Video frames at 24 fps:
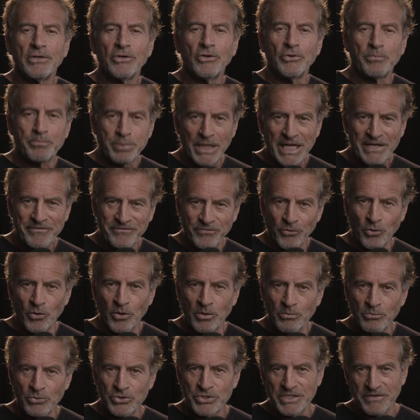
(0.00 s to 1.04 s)
her
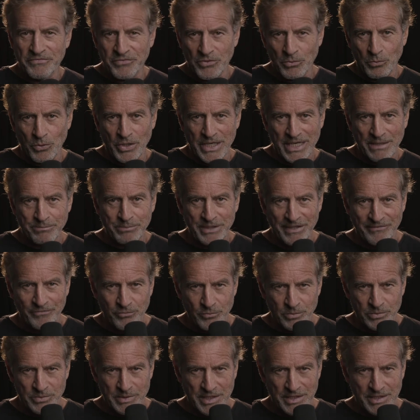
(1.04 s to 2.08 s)
platform was different to what our
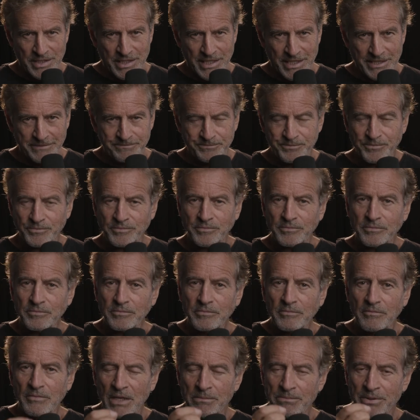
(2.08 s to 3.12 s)
platforms are today.
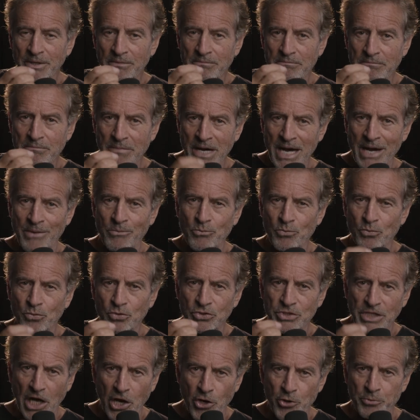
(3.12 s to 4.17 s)
But mum
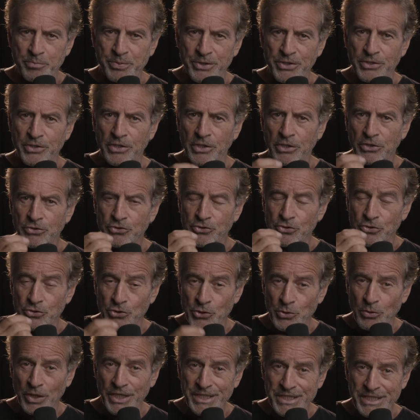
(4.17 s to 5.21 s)
was open to
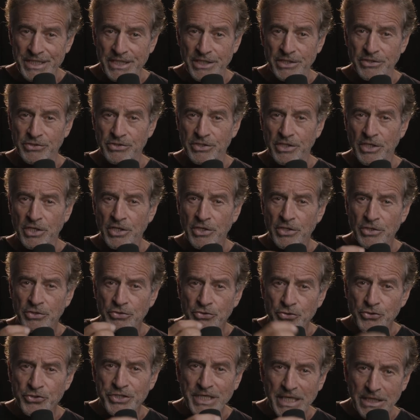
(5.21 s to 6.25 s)
new ideas,
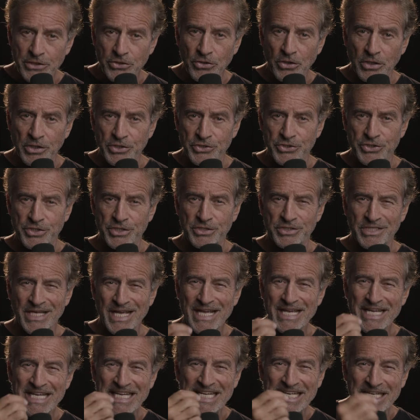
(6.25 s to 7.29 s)
new technologies,
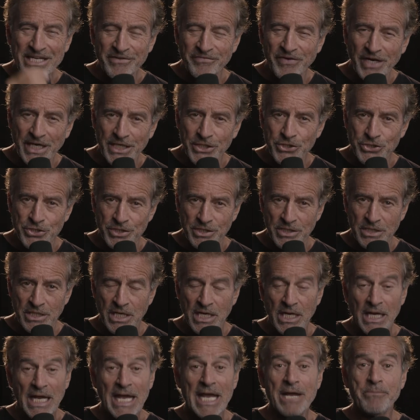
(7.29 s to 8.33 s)
innovation,
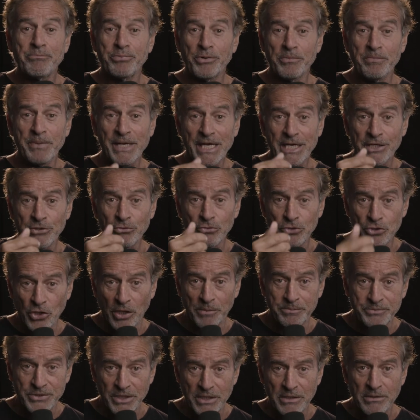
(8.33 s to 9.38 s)
and prepared to
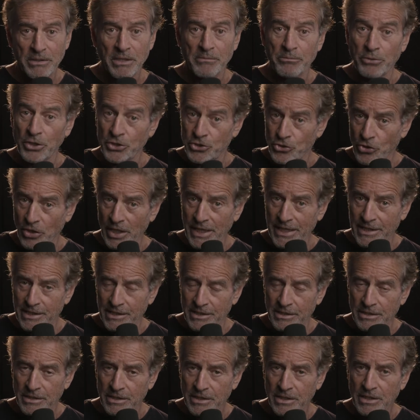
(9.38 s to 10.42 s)
adopt it by trying
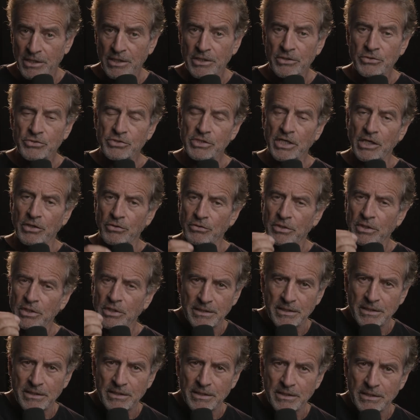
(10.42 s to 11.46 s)
it. So,
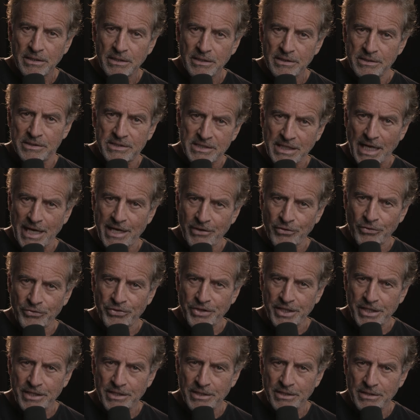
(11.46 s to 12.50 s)
stay
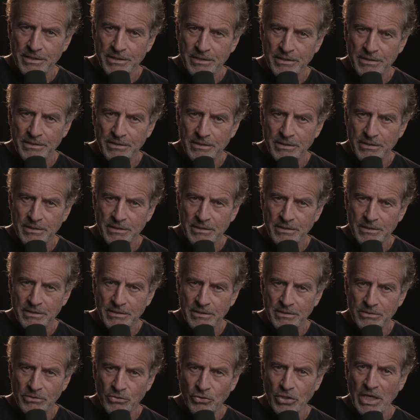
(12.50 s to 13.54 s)
healthy.
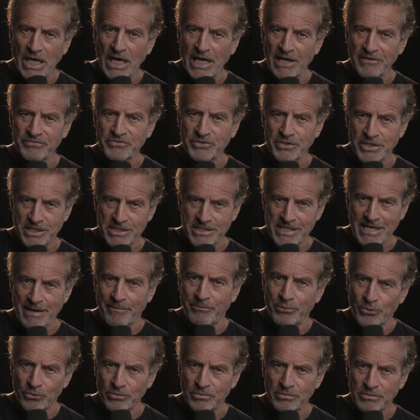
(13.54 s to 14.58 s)
Look after the
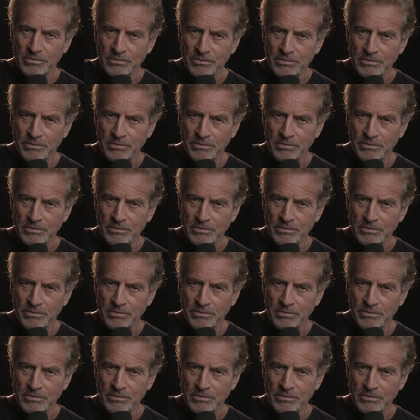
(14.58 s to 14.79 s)
temple.